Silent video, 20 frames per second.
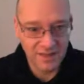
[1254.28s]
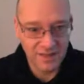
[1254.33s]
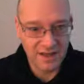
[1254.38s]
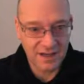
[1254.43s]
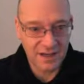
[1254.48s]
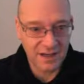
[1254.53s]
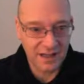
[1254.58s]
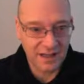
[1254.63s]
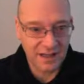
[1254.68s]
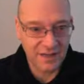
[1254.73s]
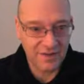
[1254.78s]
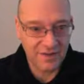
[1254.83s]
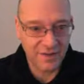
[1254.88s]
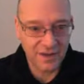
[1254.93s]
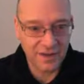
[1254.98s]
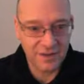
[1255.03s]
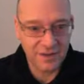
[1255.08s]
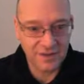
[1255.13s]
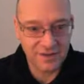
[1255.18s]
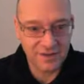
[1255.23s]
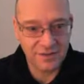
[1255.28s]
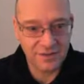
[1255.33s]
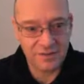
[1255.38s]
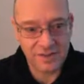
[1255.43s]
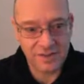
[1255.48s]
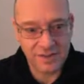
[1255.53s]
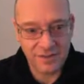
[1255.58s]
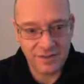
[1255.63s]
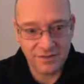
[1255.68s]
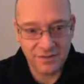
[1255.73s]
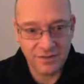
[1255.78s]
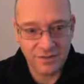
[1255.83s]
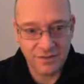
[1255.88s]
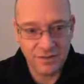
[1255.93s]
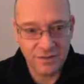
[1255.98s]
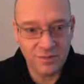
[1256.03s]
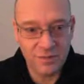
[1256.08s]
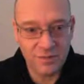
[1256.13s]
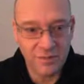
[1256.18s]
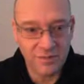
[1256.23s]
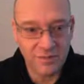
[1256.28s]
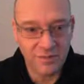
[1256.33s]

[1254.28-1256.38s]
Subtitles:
click your fingers, invest a few